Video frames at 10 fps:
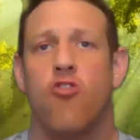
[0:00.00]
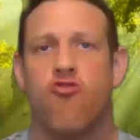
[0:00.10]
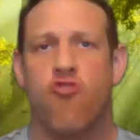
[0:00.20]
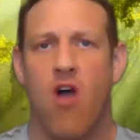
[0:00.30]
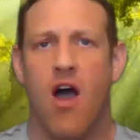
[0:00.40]

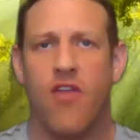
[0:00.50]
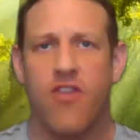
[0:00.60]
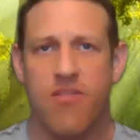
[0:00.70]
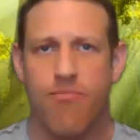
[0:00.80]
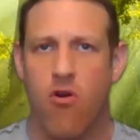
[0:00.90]
try
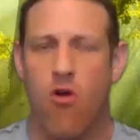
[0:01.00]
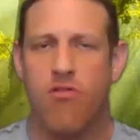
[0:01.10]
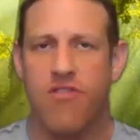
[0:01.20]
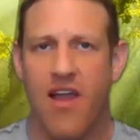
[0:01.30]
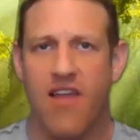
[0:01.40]
this
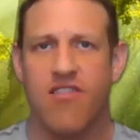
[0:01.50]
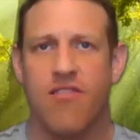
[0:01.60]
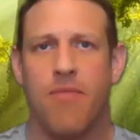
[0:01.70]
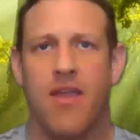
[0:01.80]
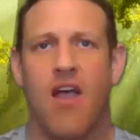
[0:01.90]

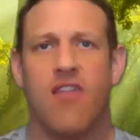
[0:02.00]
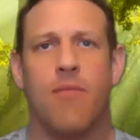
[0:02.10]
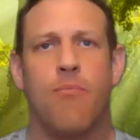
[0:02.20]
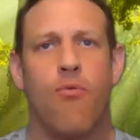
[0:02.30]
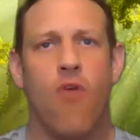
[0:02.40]
process, because
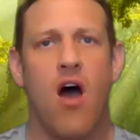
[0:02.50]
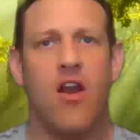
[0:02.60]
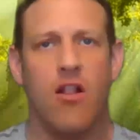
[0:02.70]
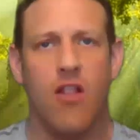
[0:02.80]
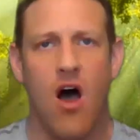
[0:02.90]
it
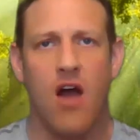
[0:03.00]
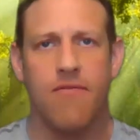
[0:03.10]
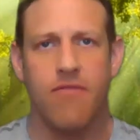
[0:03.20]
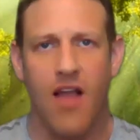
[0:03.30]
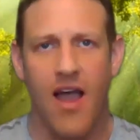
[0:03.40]
brought a lot
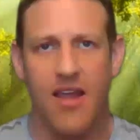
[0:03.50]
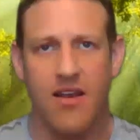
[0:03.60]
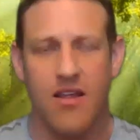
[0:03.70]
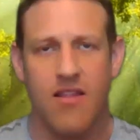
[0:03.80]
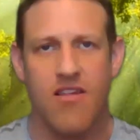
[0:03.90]
of
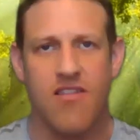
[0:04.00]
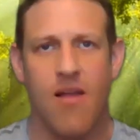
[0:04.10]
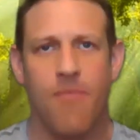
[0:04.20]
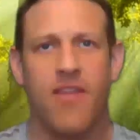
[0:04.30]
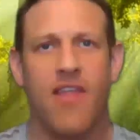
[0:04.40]
light to
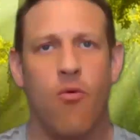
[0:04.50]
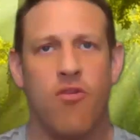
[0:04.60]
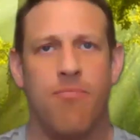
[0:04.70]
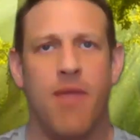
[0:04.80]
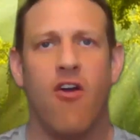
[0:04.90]
something that
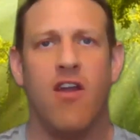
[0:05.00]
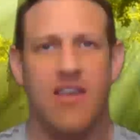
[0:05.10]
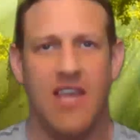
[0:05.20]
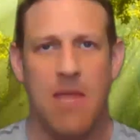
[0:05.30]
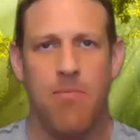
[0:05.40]
was
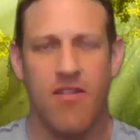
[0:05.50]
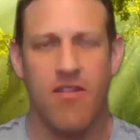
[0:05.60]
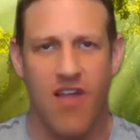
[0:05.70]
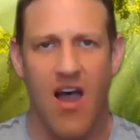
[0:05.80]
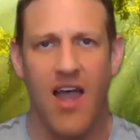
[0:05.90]
buried deep
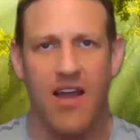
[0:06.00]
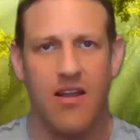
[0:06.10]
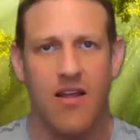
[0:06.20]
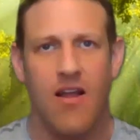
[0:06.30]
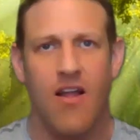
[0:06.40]

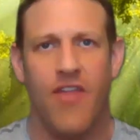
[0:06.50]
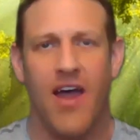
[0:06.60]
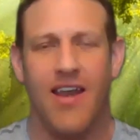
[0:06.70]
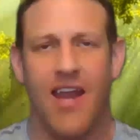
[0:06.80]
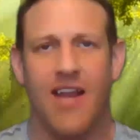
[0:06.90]
inside
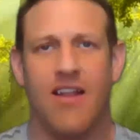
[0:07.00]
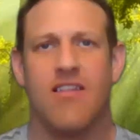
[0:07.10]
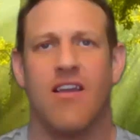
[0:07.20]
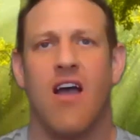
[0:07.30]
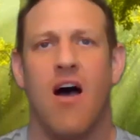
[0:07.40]
that needed
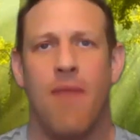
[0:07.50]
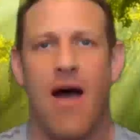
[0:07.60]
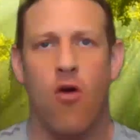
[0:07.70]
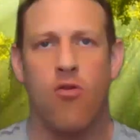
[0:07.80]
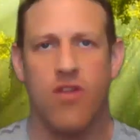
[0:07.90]
to come
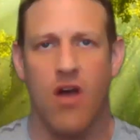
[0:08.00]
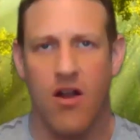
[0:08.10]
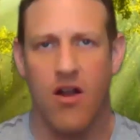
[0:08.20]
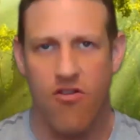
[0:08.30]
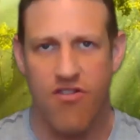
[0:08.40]
out to
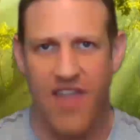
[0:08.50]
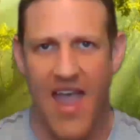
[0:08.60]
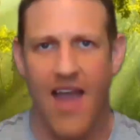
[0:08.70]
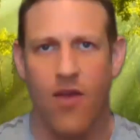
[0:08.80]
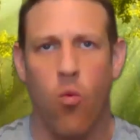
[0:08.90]

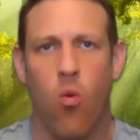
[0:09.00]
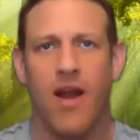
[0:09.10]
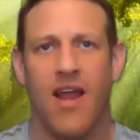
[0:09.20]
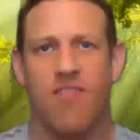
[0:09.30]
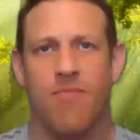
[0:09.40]
understand
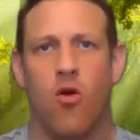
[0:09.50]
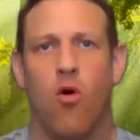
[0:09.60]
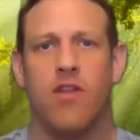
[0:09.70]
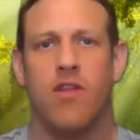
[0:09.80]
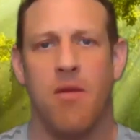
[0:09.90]
what has been
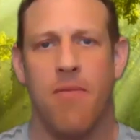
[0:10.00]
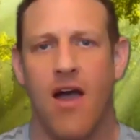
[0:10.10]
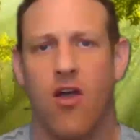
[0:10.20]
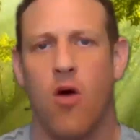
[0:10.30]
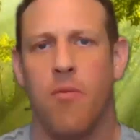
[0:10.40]
holding me
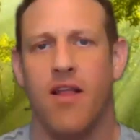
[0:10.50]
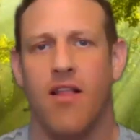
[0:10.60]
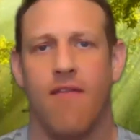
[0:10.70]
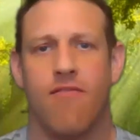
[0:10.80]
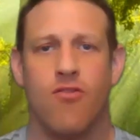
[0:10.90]
back all my
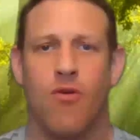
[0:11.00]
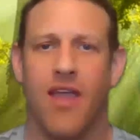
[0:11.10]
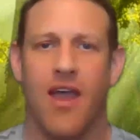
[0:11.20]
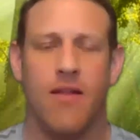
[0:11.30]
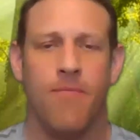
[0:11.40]
life. So
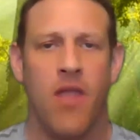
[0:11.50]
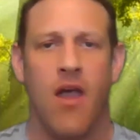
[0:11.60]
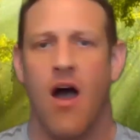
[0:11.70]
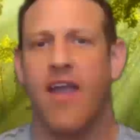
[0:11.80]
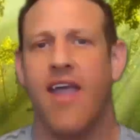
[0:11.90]
again,
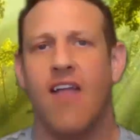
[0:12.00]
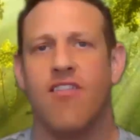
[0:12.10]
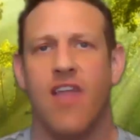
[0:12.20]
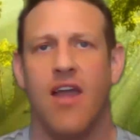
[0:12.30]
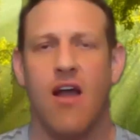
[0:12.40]
I can't
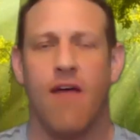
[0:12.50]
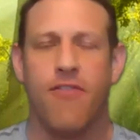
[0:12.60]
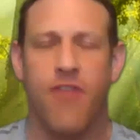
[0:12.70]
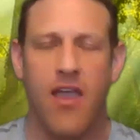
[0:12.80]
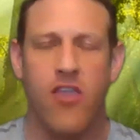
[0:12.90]
say enough.
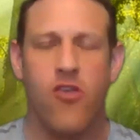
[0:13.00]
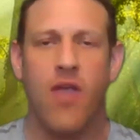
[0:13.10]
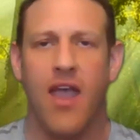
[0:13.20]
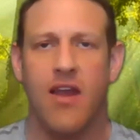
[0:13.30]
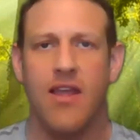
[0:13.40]
Thank you,
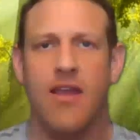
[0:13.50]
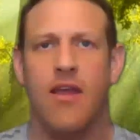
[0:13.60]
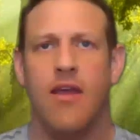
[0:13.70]
Kady,